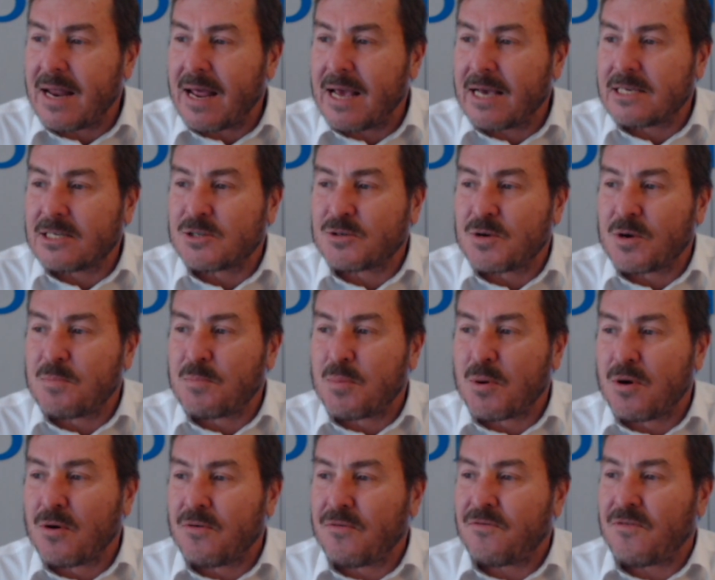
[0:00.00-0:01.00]
extra
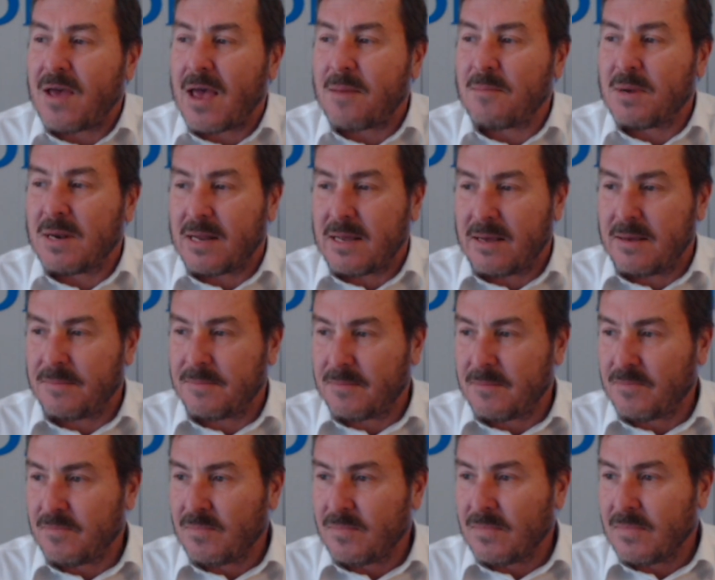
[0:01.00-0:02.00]
per family
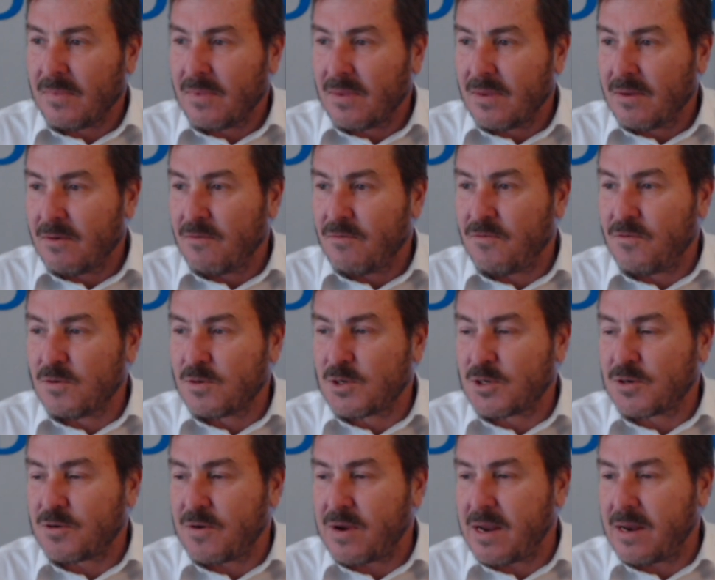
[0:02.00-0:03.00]
for
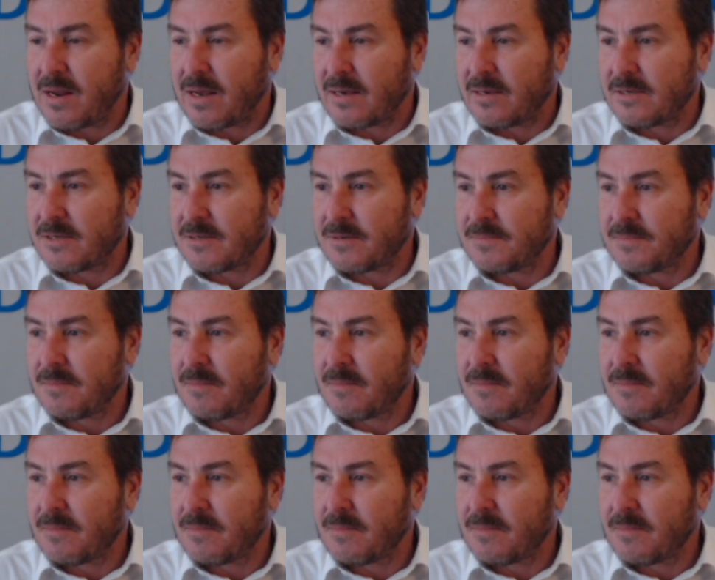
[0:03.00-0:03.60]
screenings.